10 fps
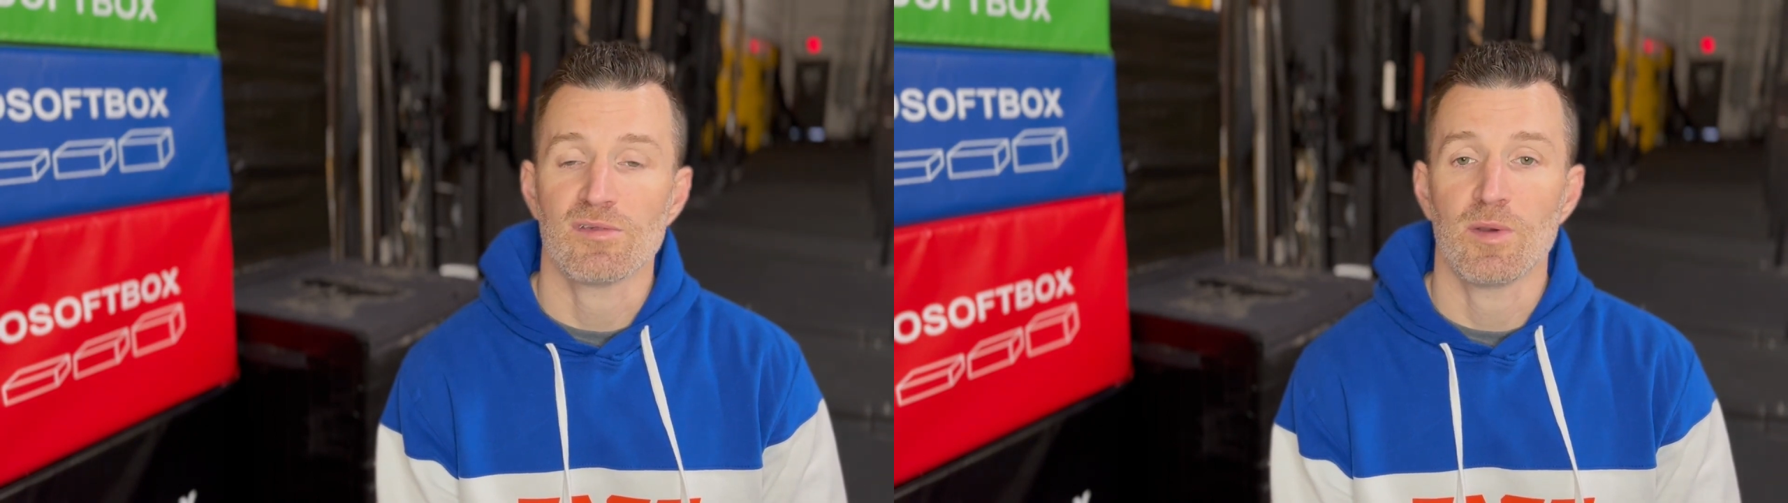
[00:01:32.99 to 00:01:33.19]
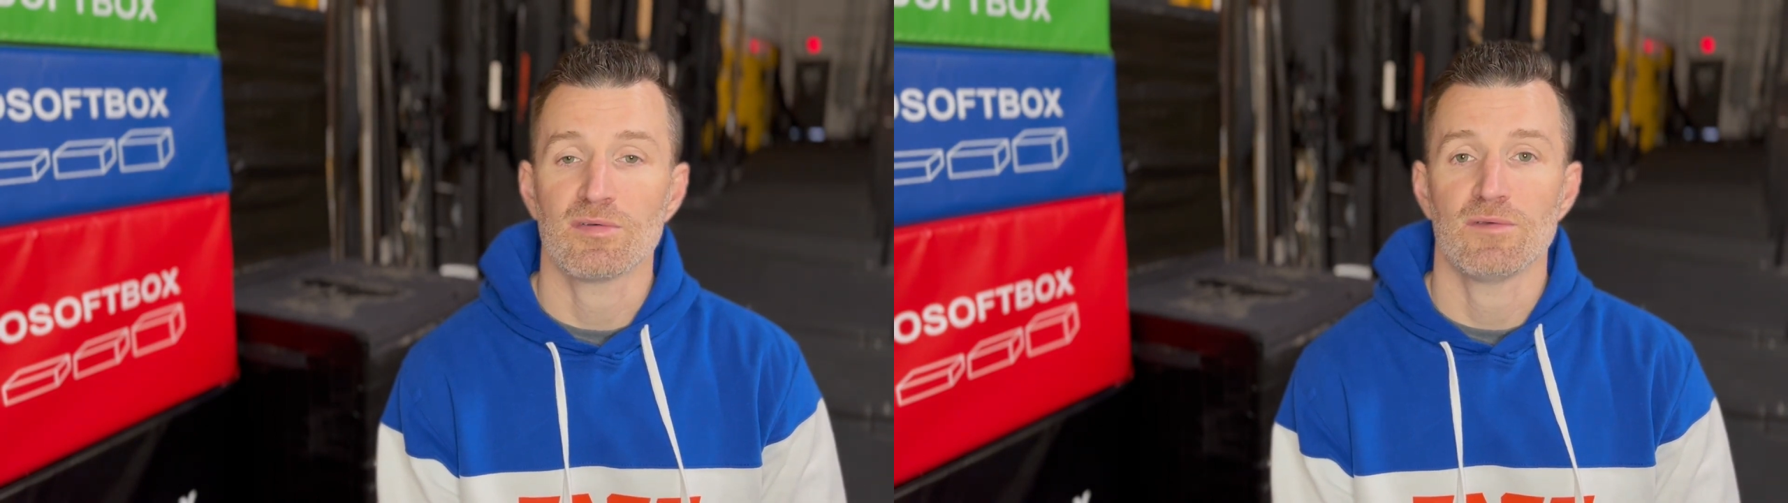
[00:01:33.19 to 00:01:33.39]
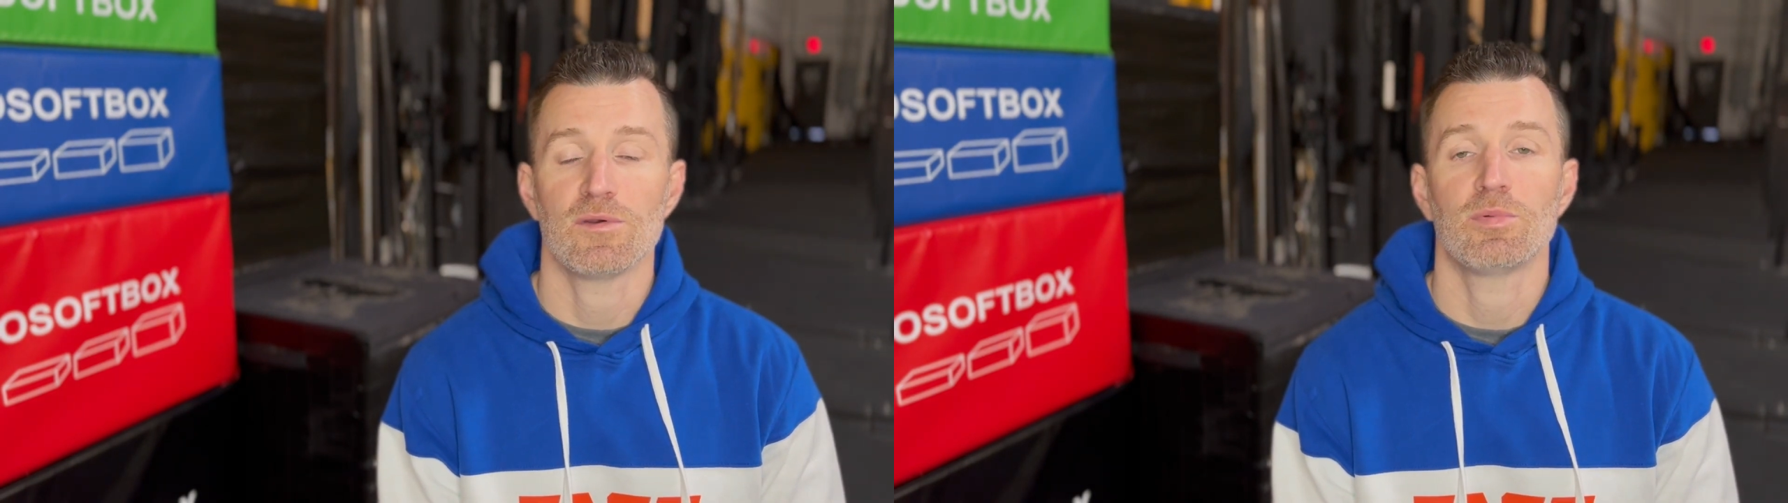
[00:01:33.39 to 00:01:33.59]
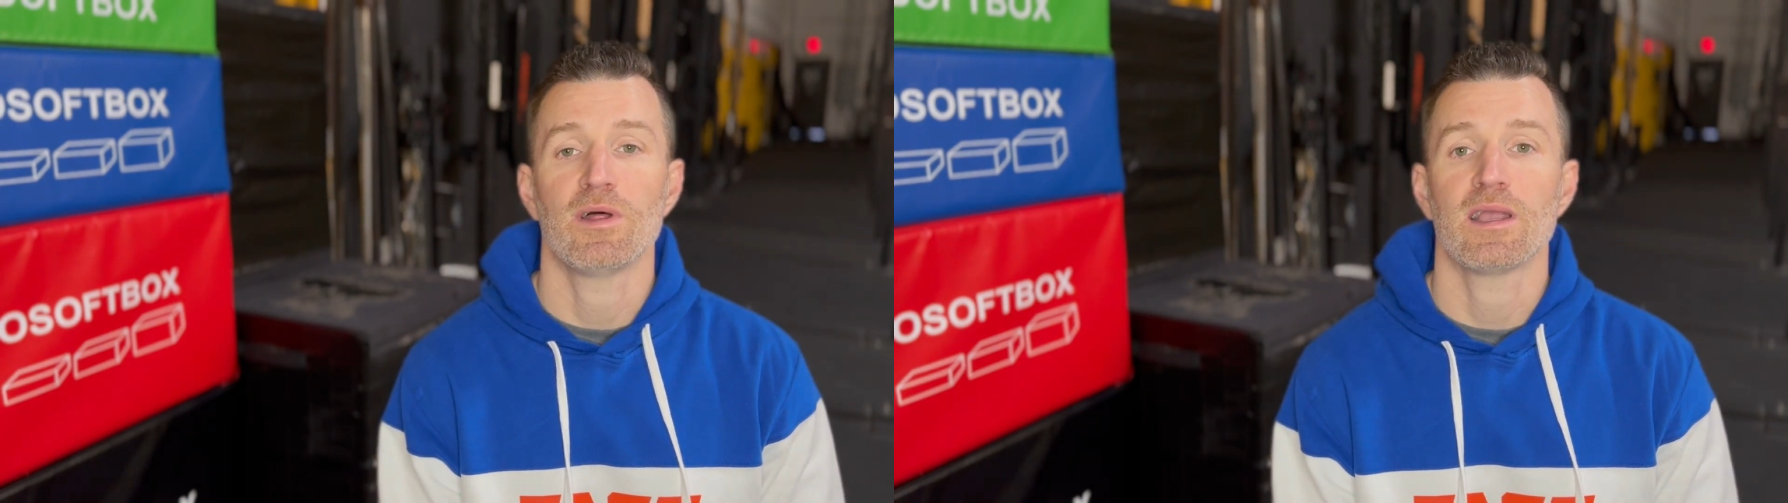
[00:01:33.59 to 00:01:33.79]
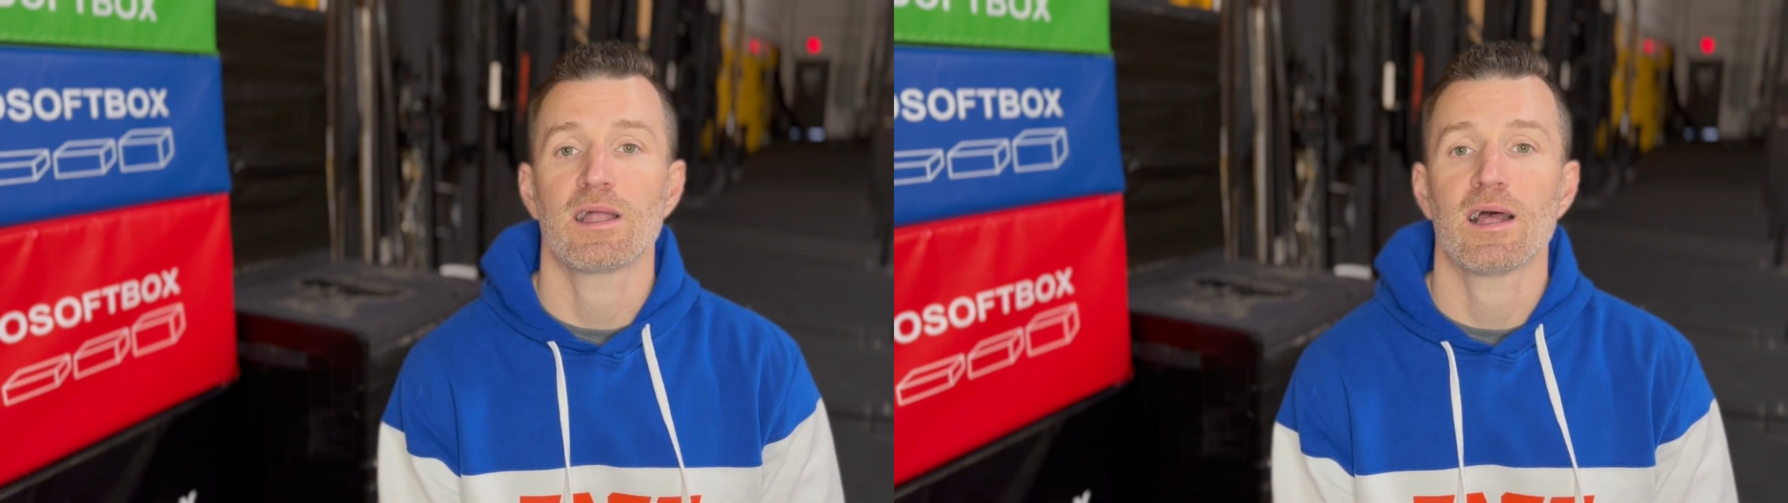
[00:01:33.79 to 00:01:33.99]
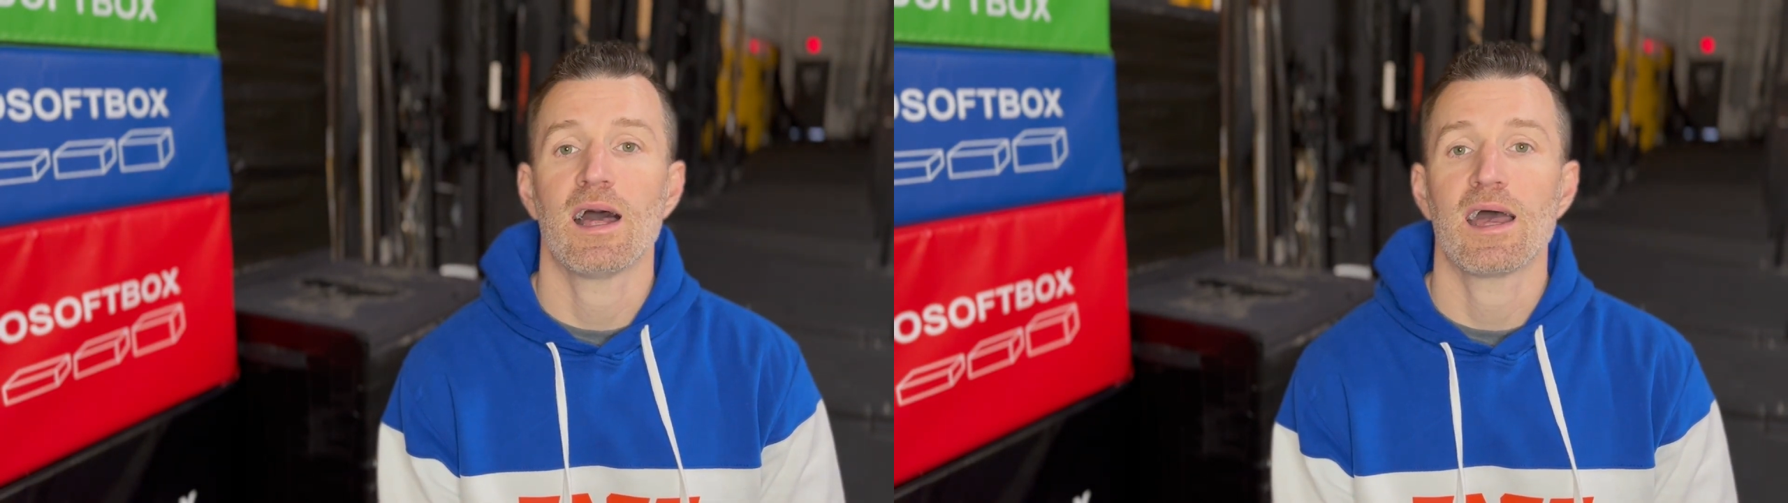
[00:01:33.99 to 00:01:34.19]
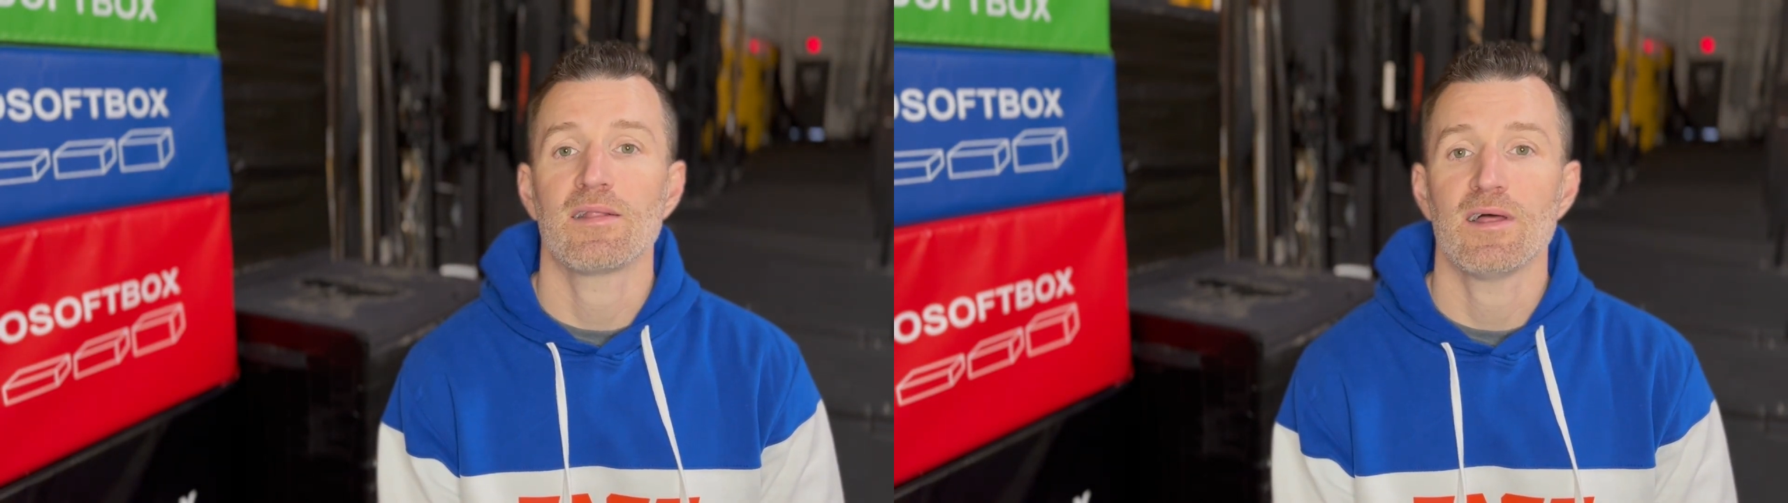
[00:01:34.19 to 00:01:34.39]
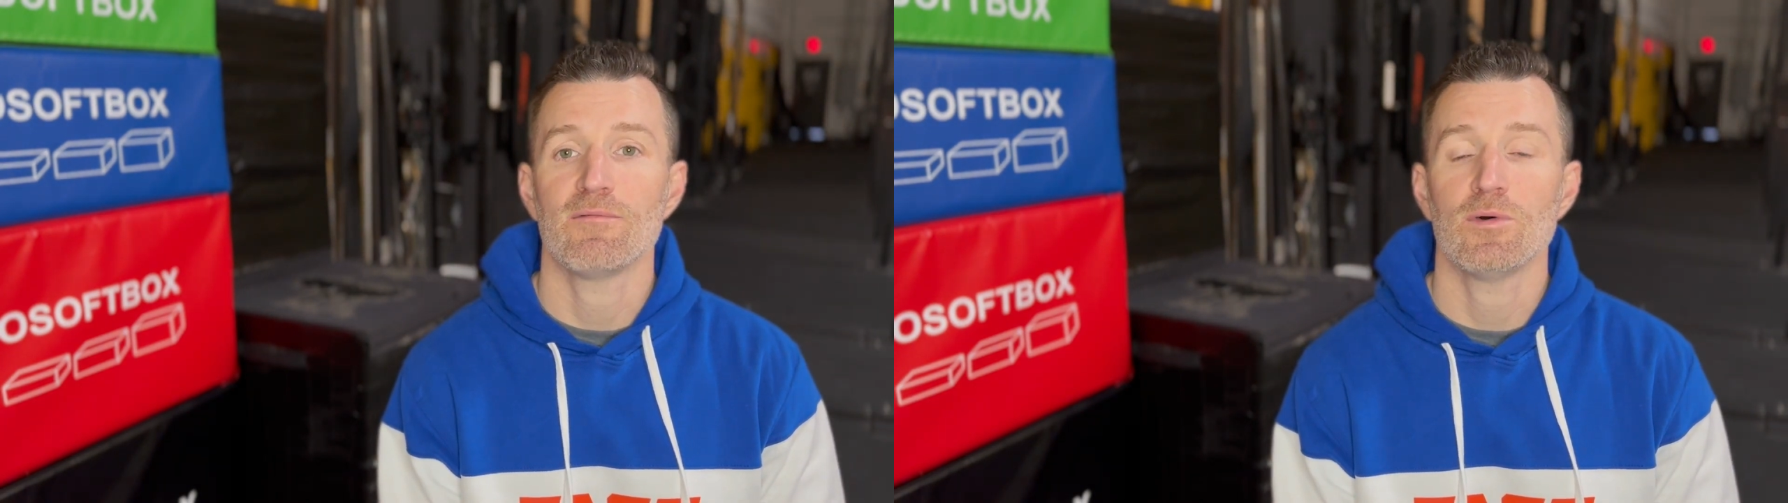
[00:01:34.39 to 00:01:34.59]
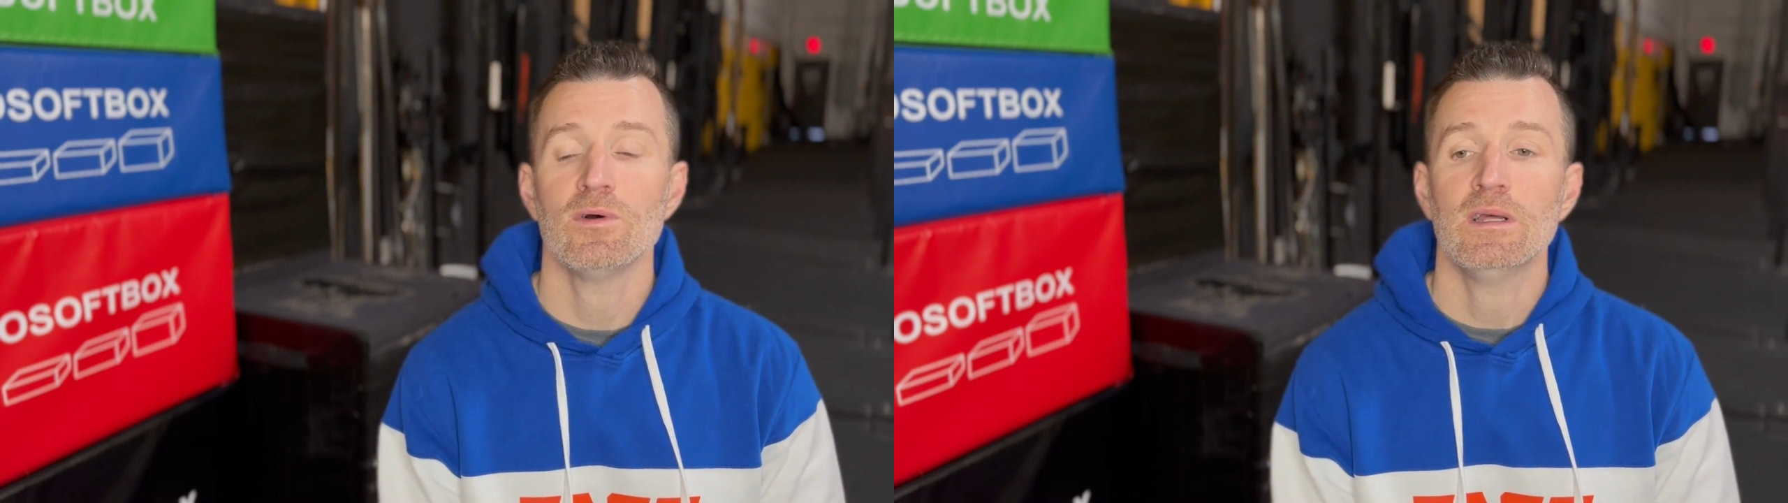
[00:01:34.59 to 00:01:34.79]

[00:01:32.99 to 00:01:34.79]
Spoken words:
especially if you're playing at a high level,